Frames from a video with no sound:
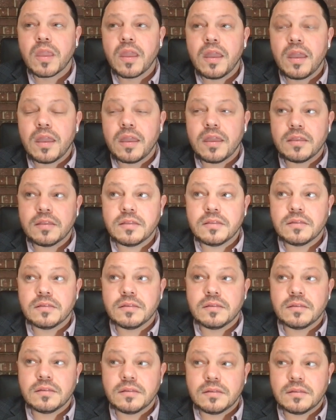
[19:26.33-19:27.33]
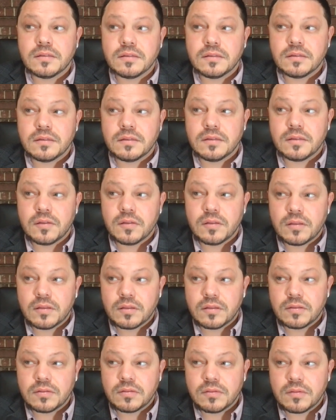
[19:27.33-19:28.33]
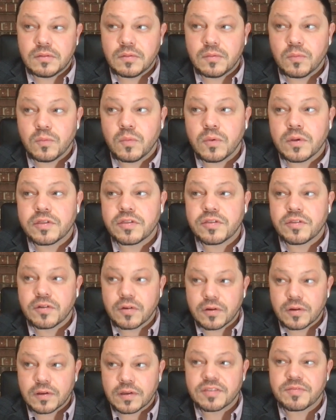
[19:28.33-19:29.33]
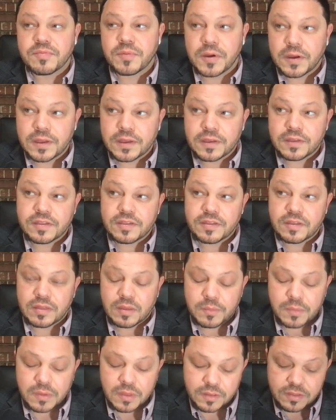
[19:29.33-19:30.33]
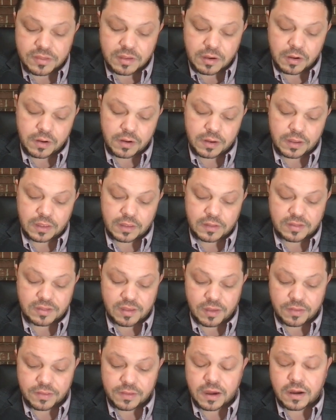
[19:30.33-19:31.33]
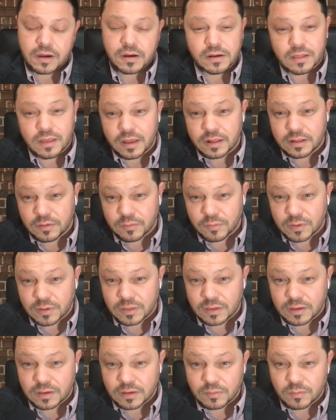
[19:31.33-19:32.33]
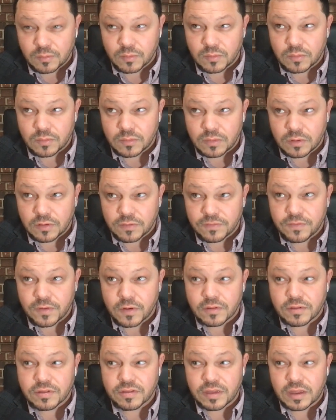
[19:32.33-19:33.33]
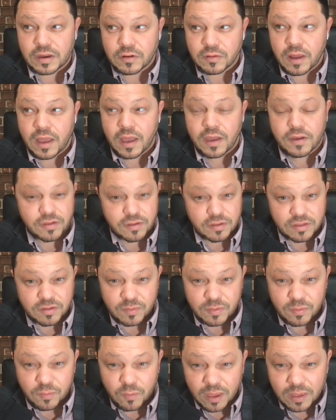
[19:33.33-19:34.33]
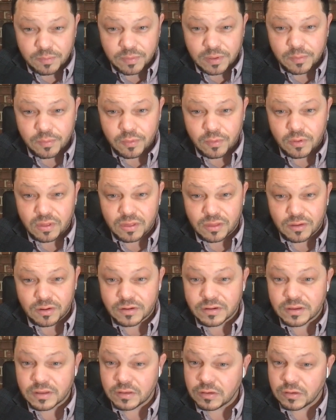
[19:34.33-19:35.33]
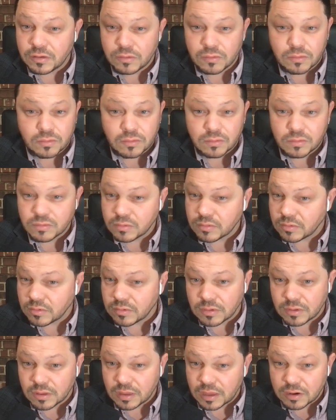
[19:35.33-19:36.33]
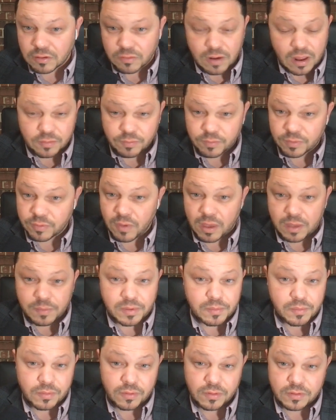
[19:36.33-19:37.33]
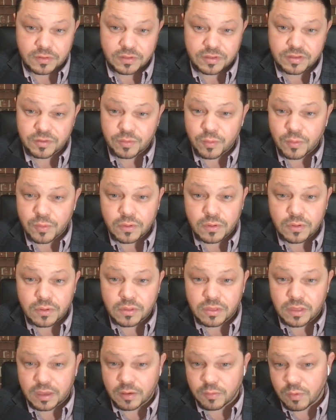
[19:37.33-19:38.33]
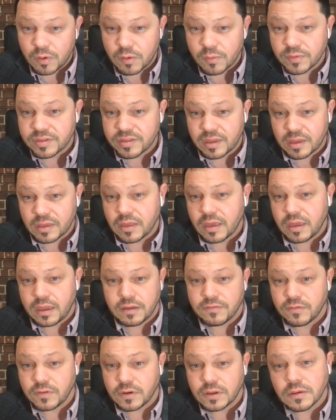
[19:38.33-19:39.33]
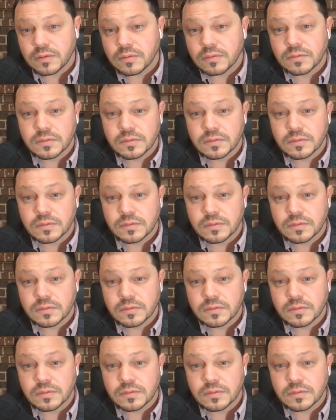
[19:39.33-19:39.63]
And was your experience in the military at South Carolina really your first interactions with white people, or did you interact with white people in school? Like, what was that like for you?